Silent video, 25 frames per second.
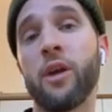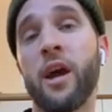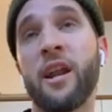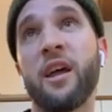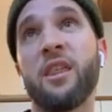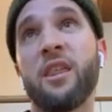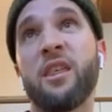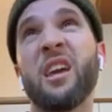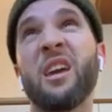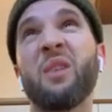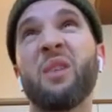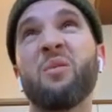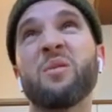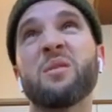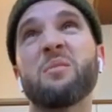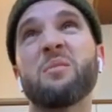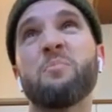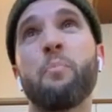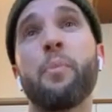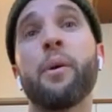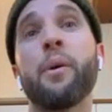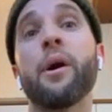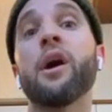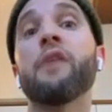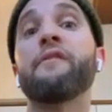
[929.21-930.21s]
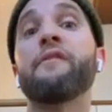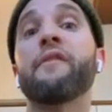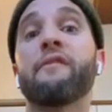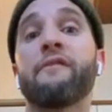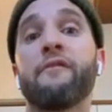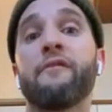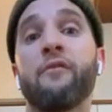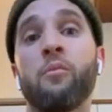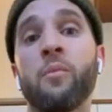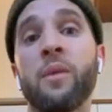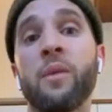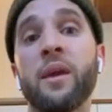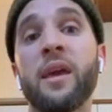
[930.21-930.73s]
and I think it was perfect
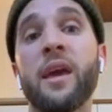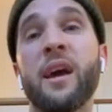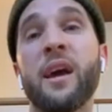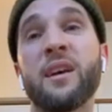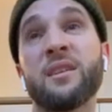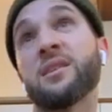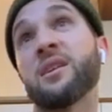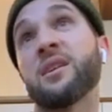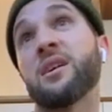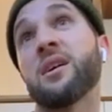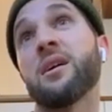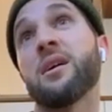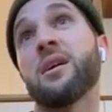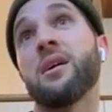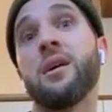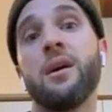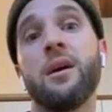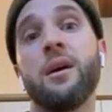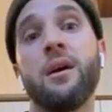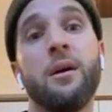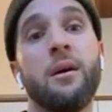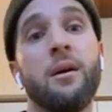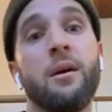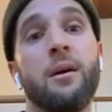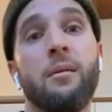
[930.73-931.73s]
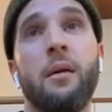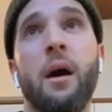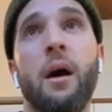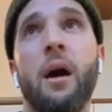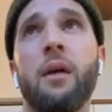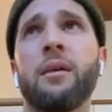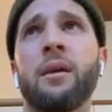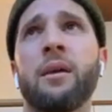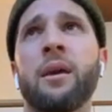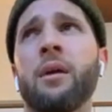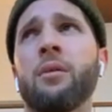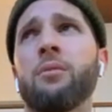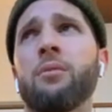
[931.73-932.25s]
for me I
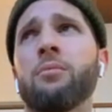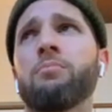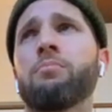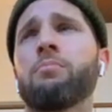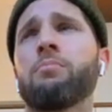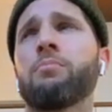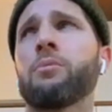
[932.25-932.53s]
think I